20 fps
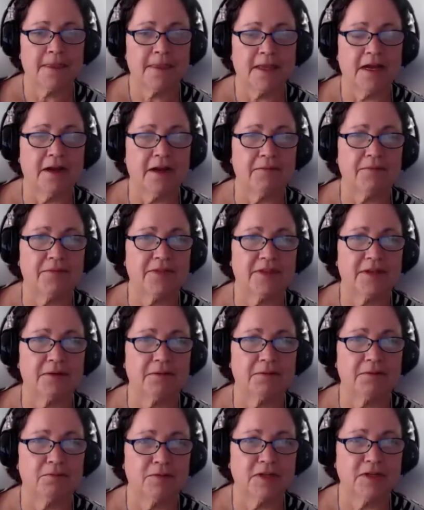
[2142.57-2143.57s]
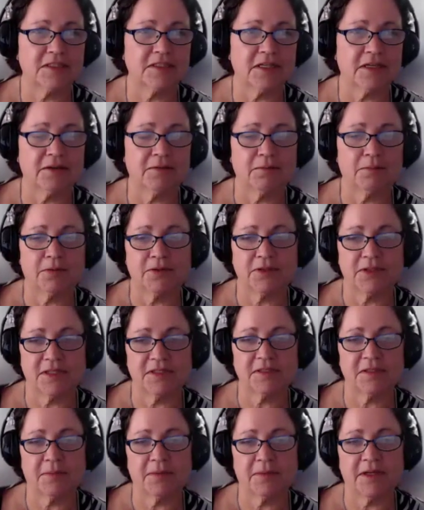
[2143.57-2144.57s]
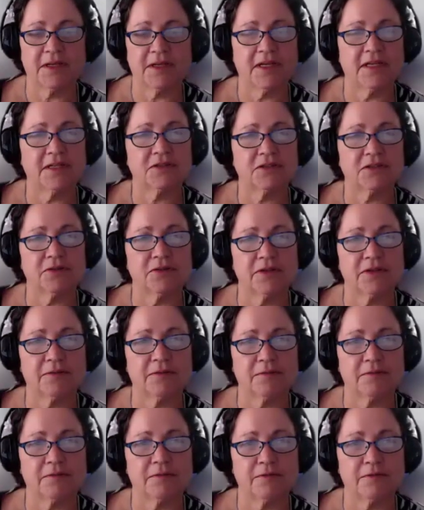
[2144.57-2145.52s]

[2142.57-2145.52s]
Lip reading: the missing participant issue that